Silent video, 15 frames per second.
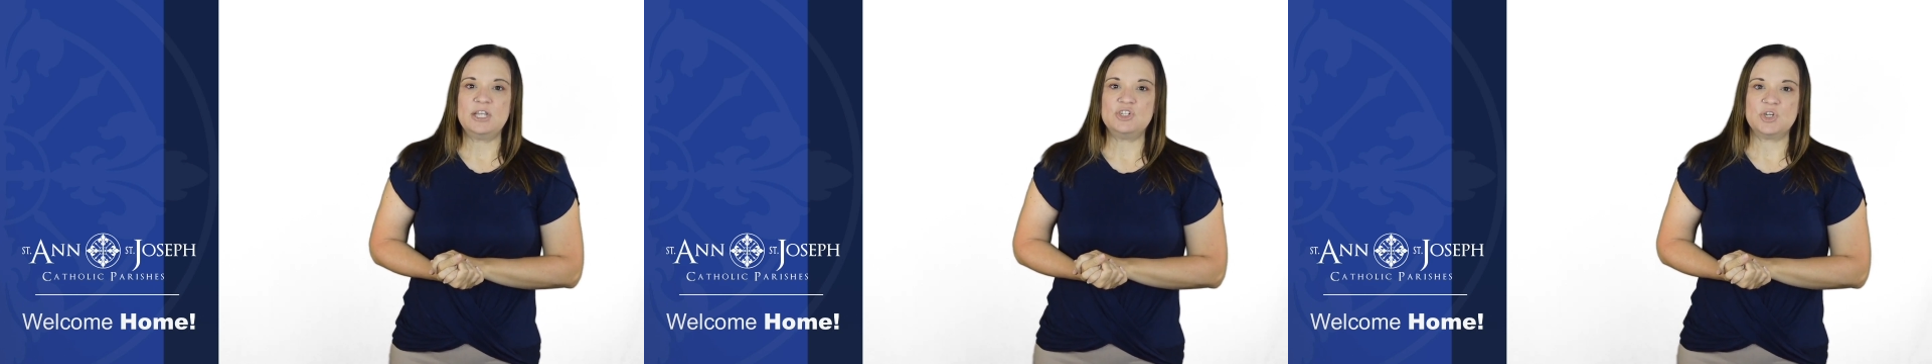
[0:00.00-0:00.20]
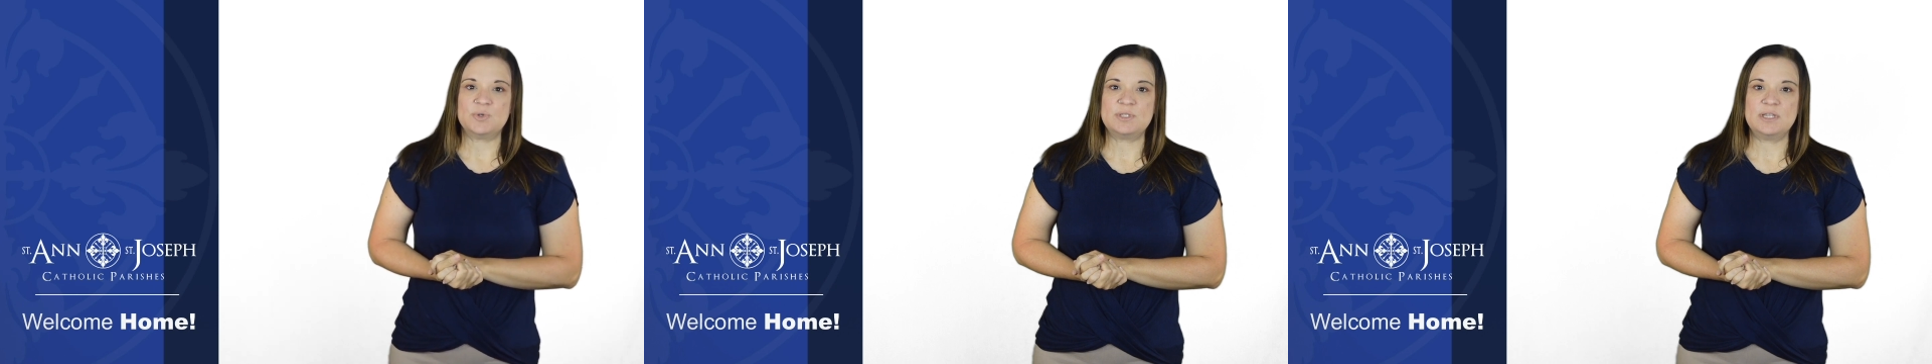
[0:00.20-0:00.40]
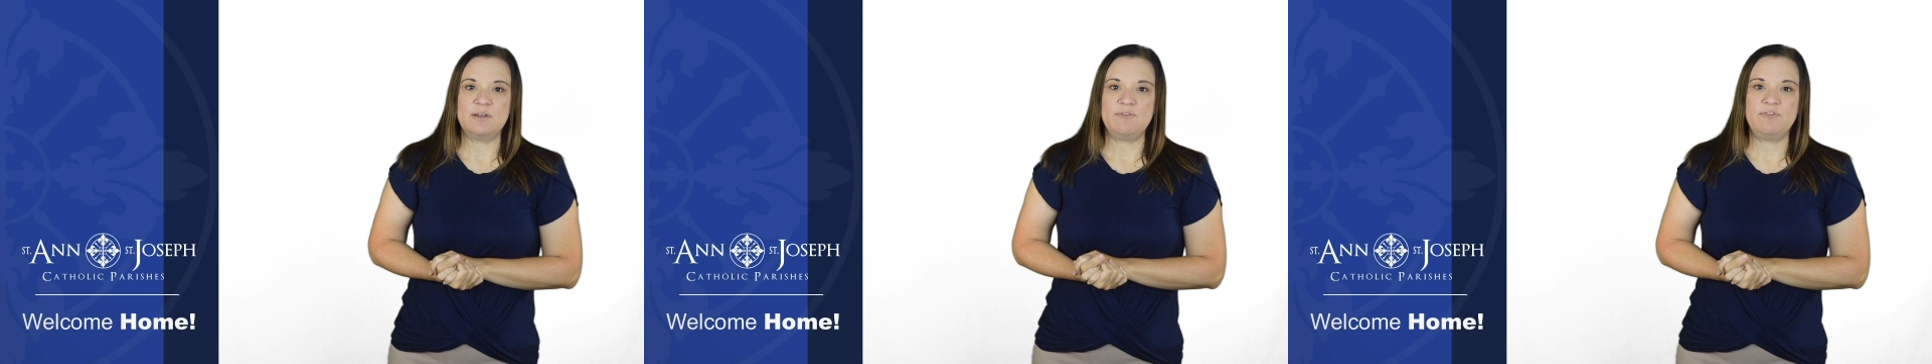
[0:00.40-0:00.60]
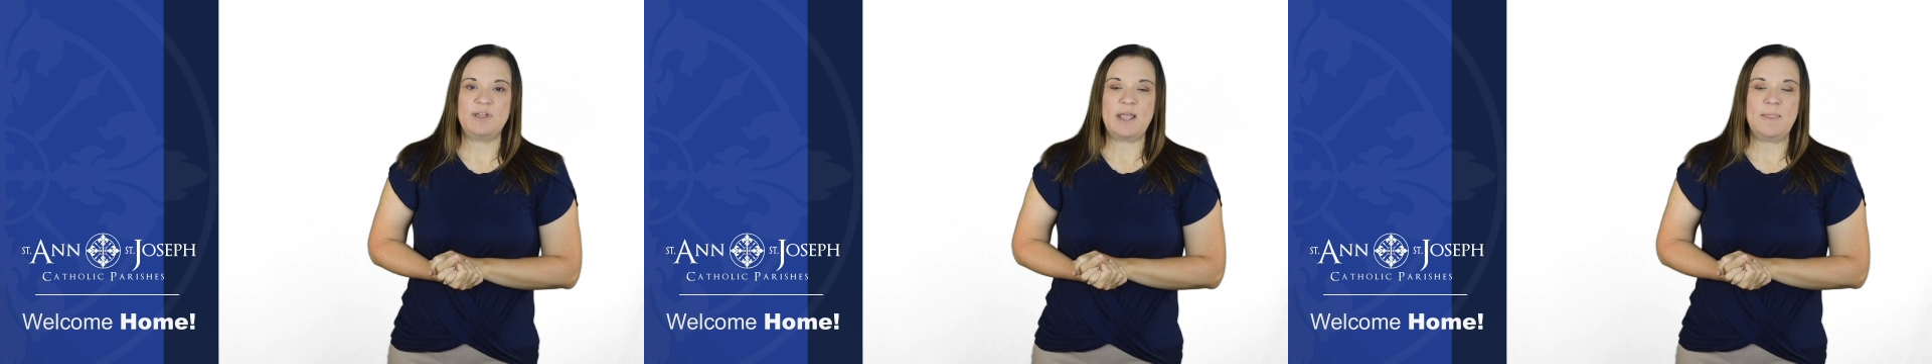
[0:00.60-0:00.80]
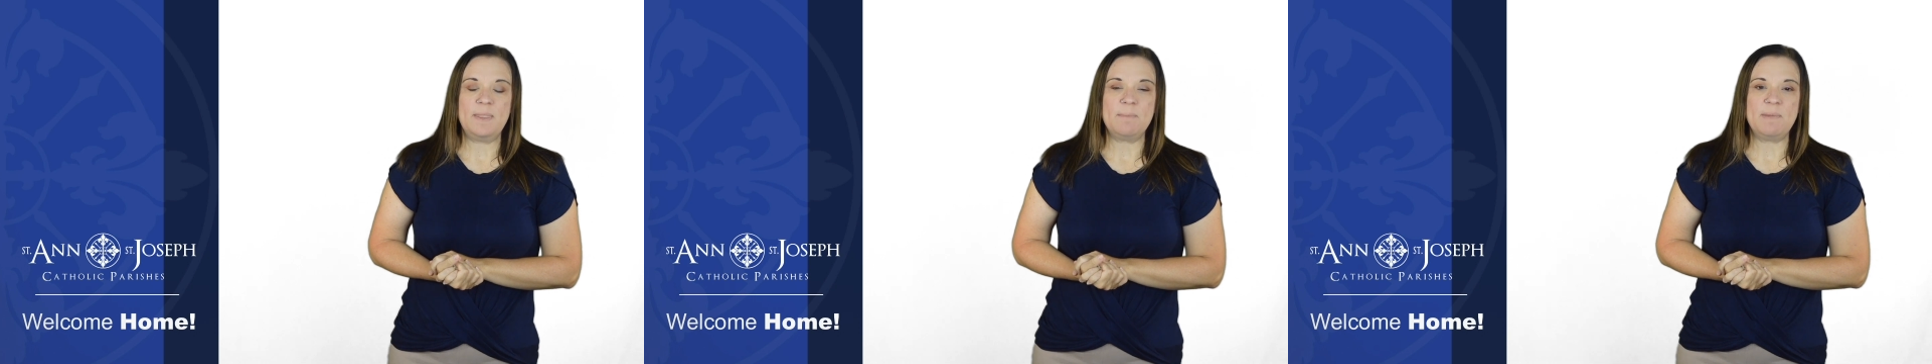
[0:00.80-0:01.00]
Joseph
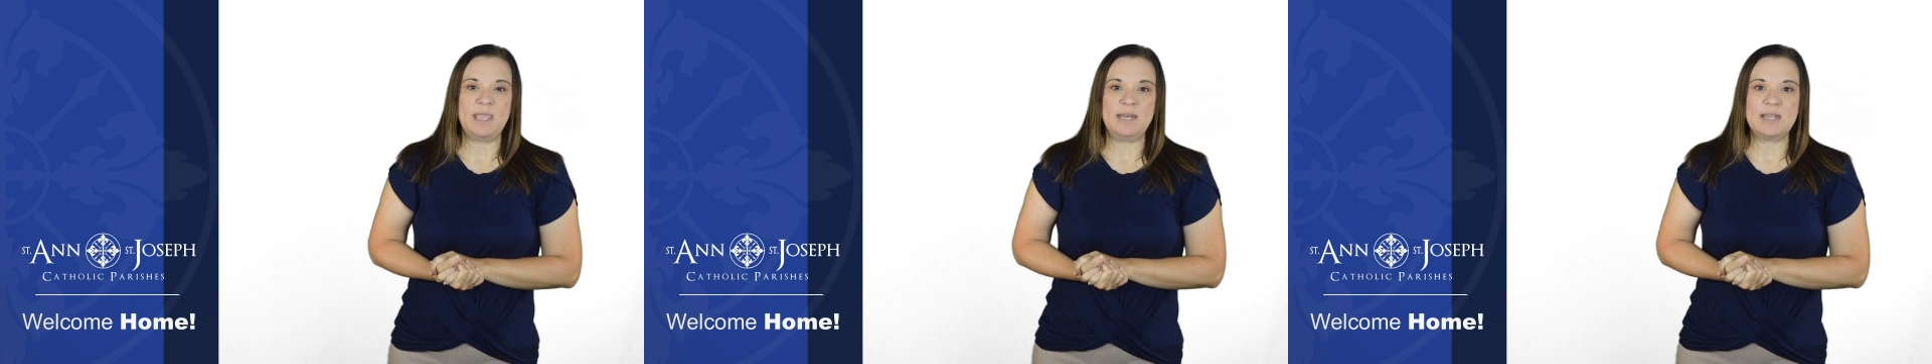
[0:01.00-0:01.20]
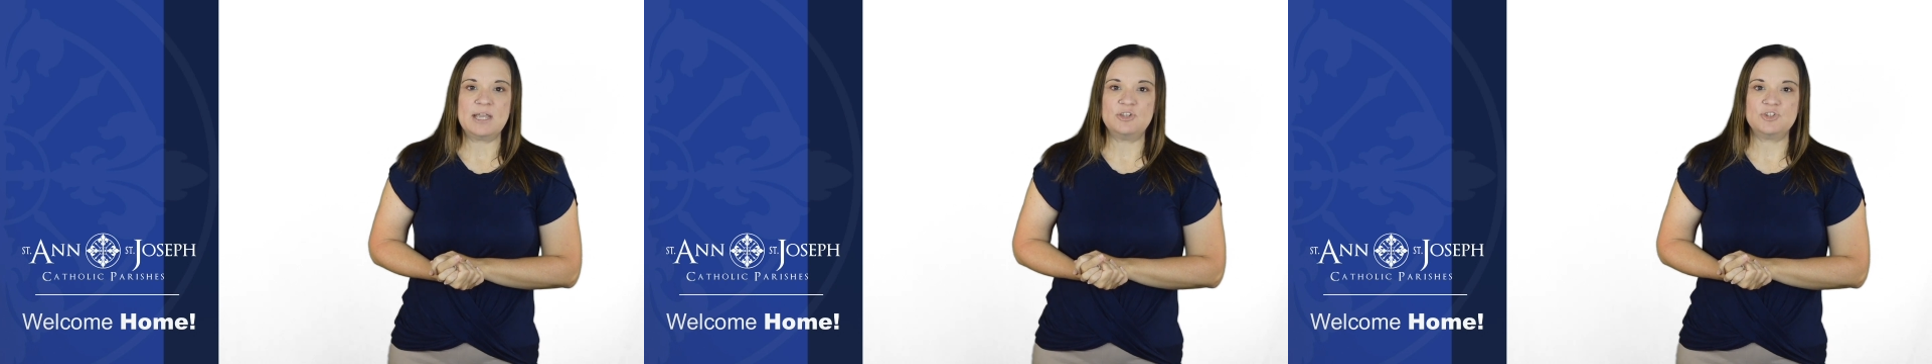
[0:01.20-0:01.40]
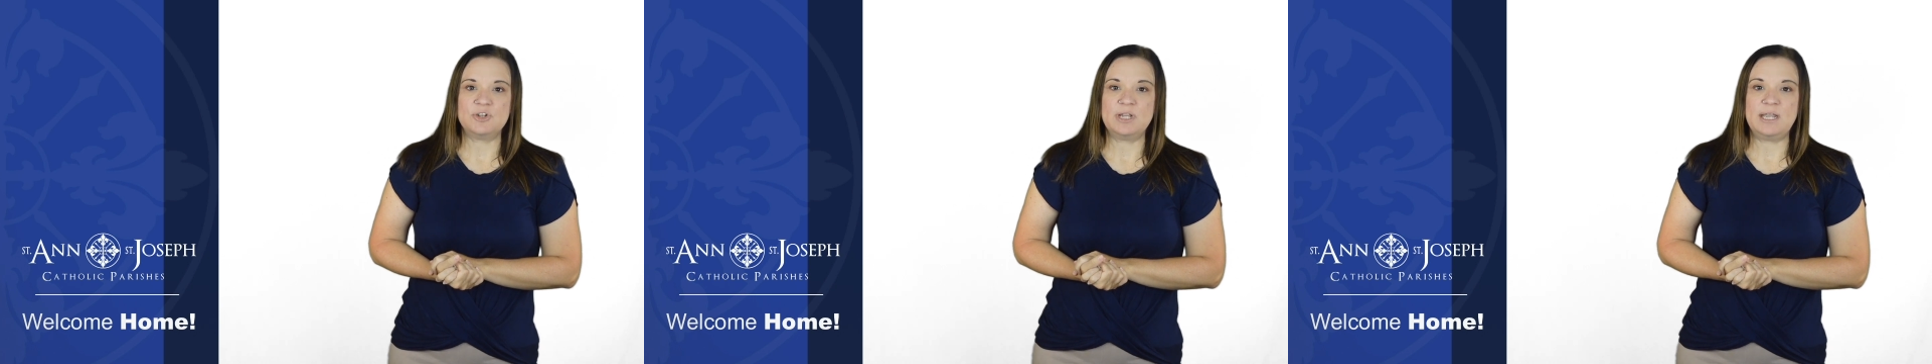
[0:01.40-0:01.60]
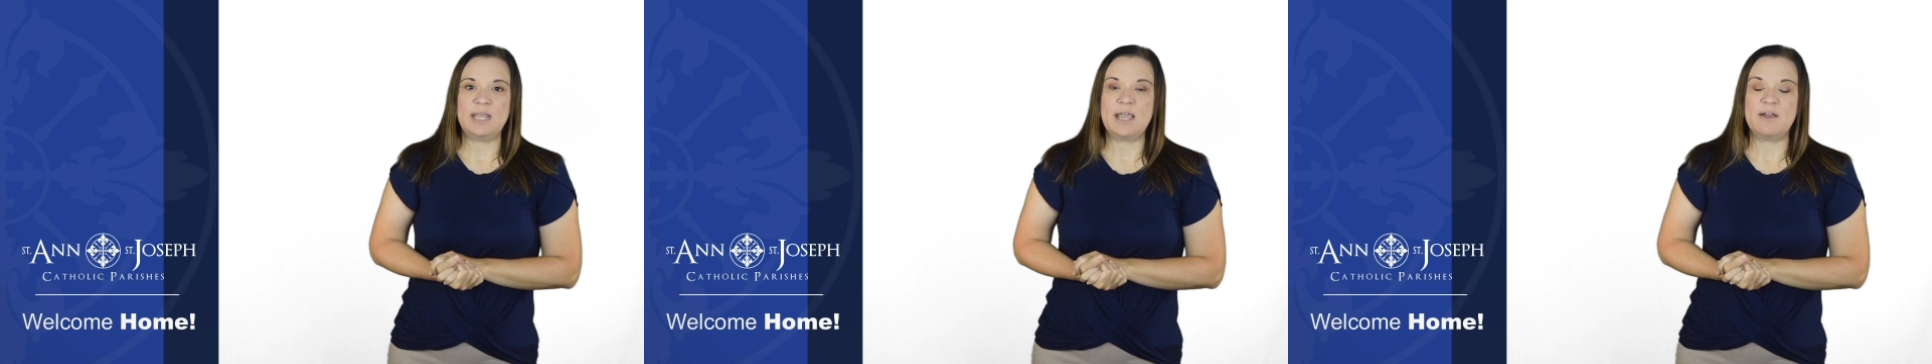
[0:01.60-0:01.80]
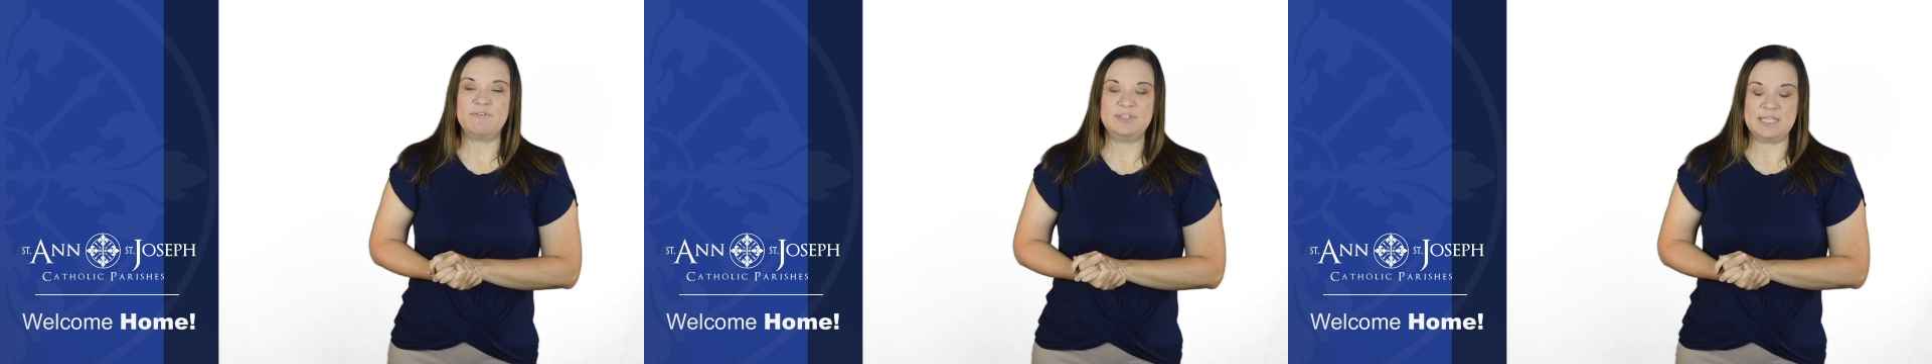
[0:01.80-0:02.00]
and the main entry
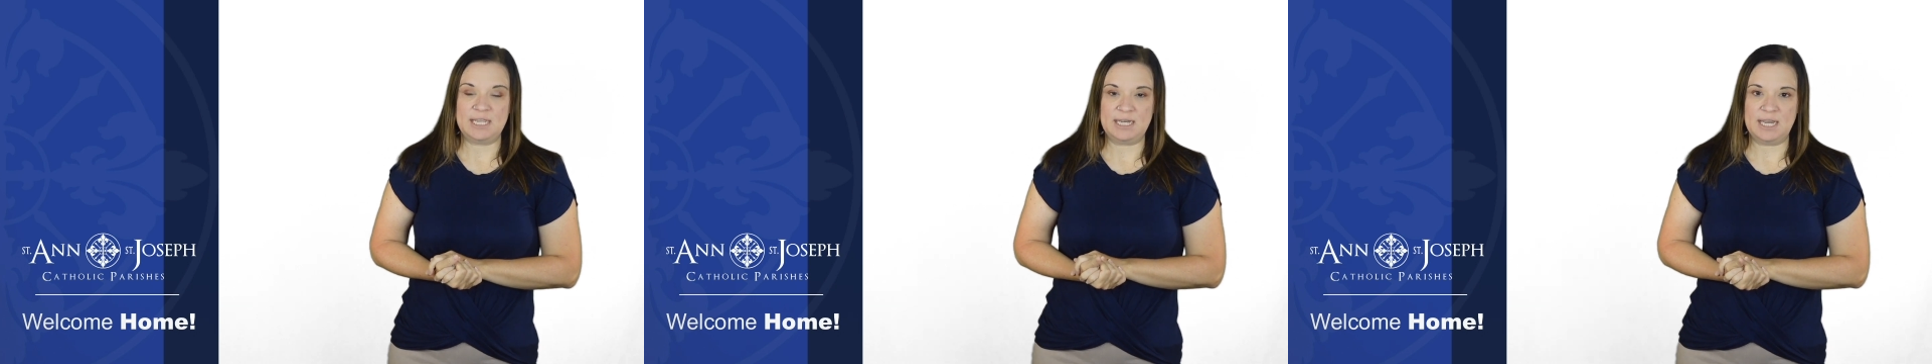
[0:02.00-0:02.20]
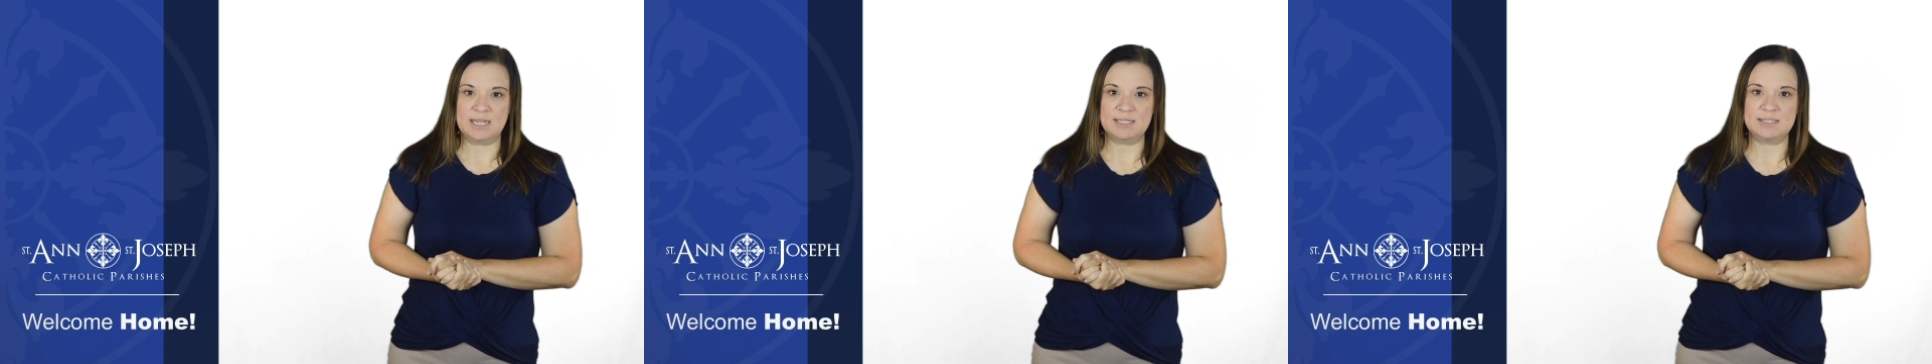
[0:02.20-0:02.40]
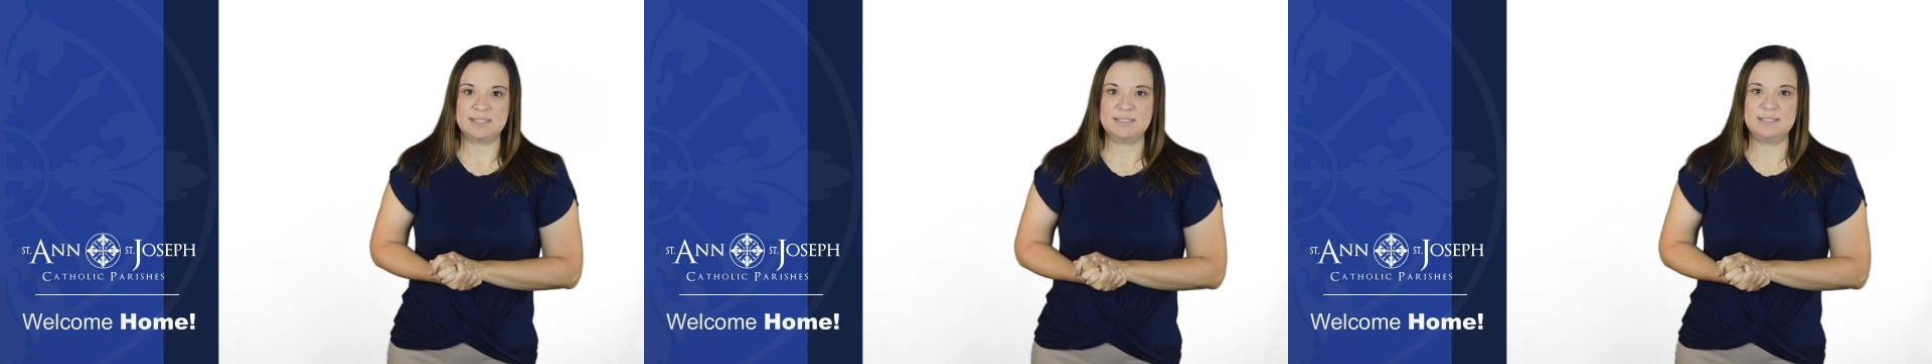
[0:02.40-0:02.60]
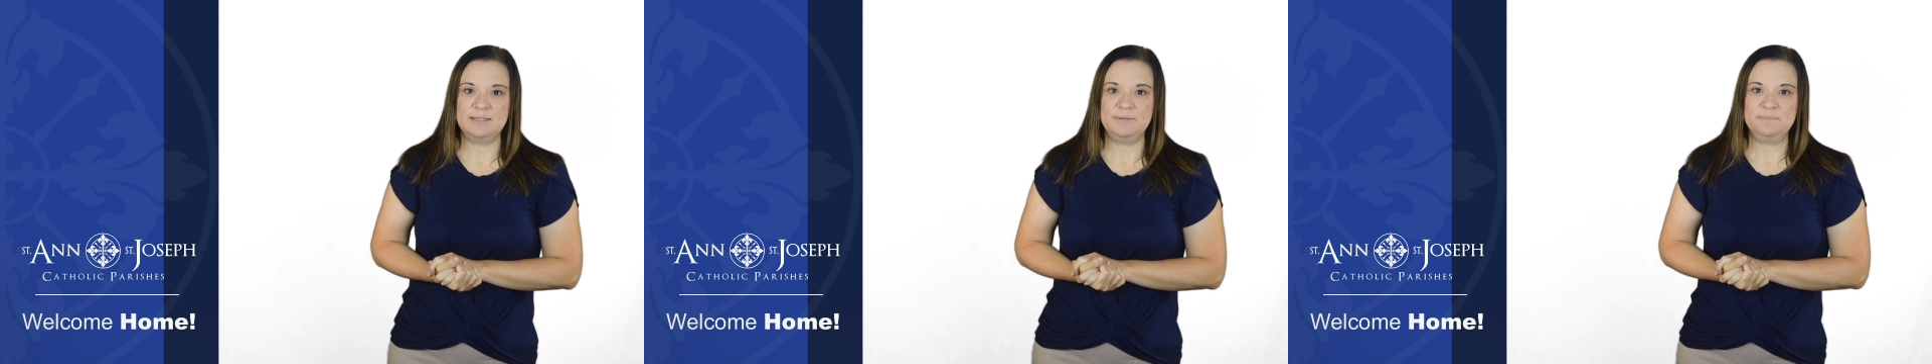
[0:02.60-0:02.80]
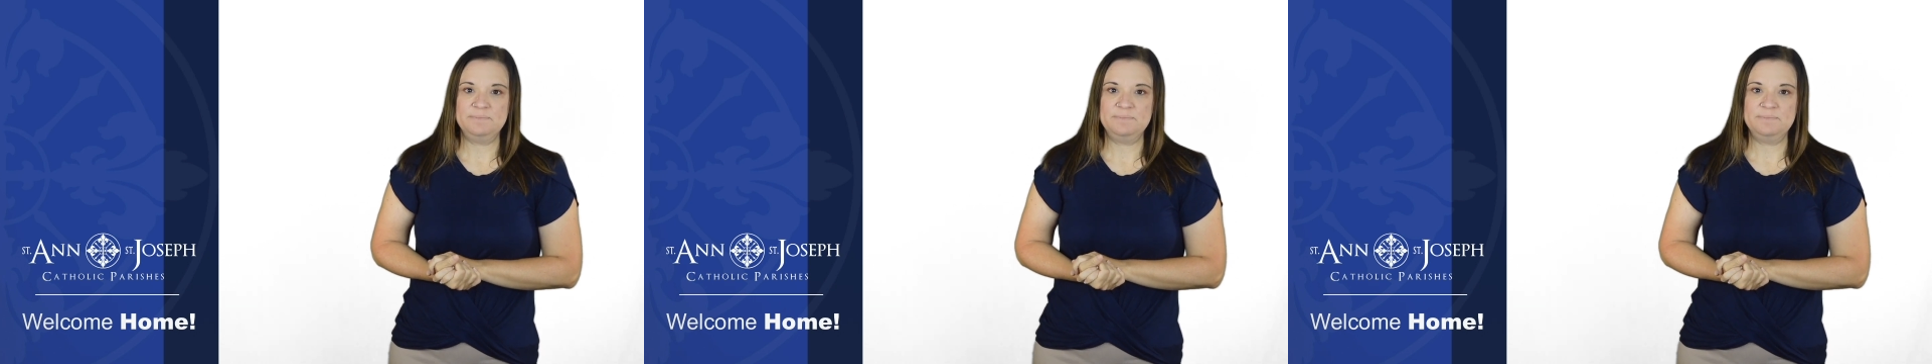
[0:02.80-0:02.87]
of St. Ann's.